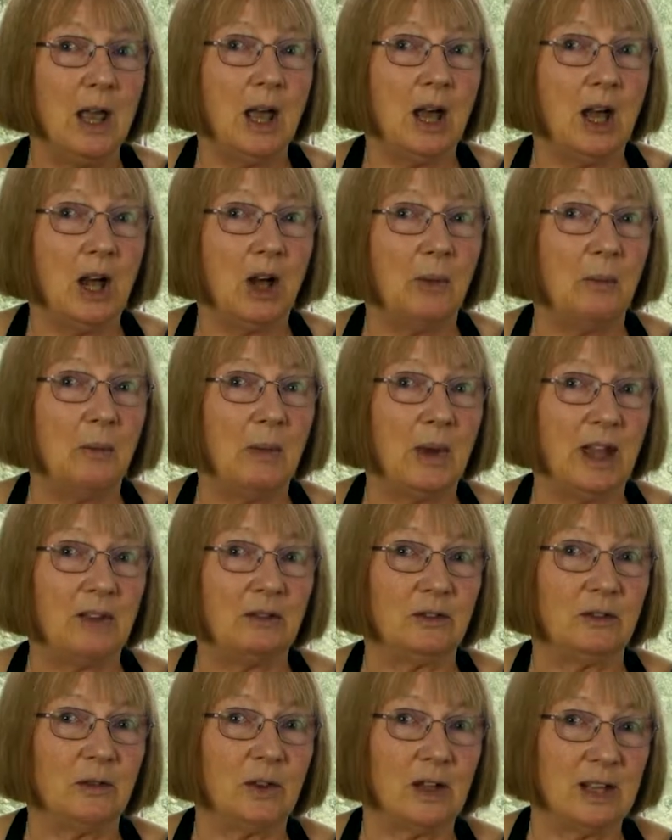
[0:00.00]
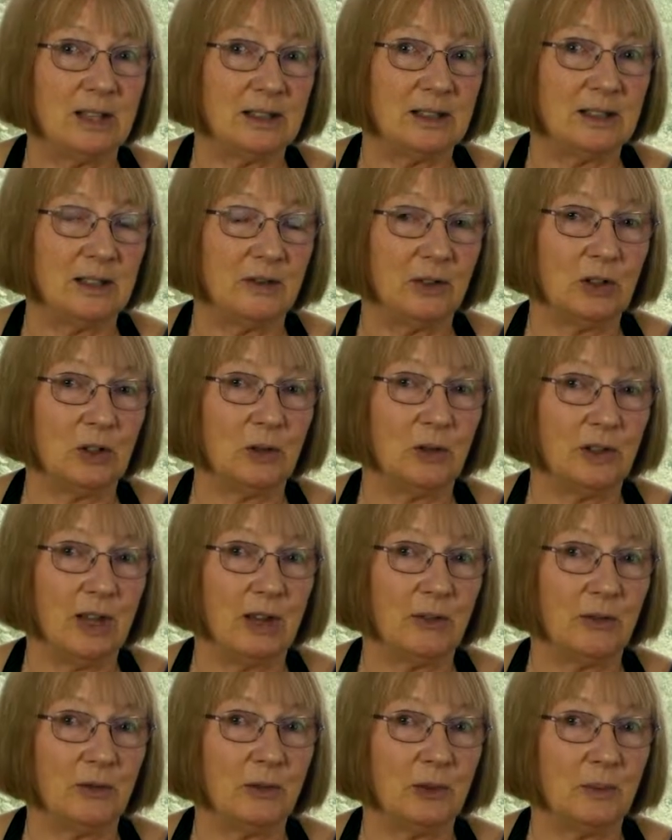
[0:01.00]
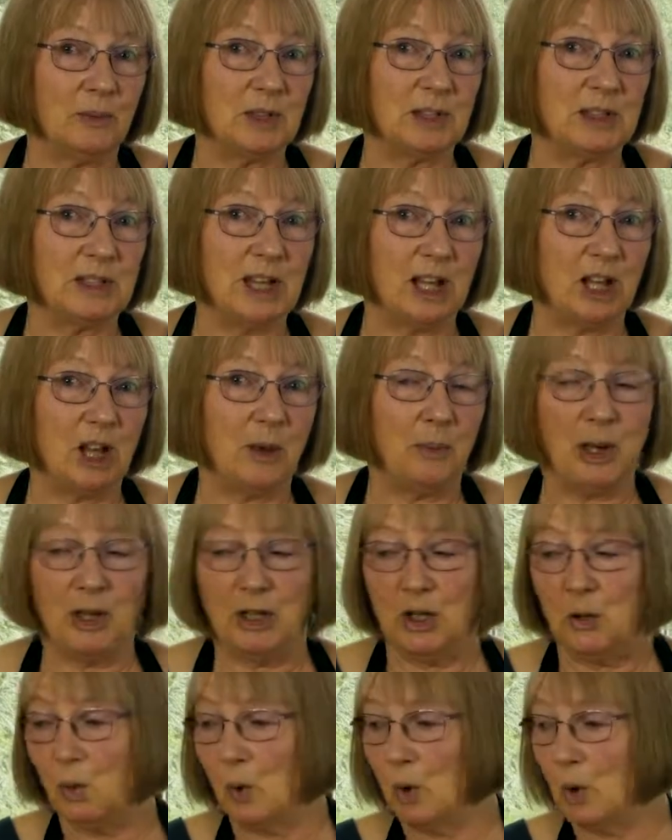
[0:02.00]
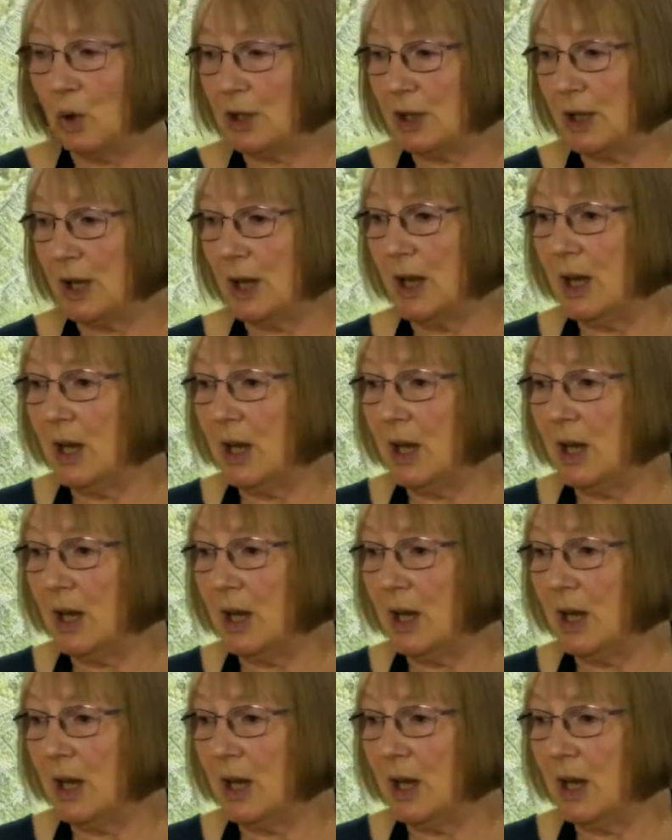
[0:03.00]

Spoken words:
and it's difficult then for them to take up any water.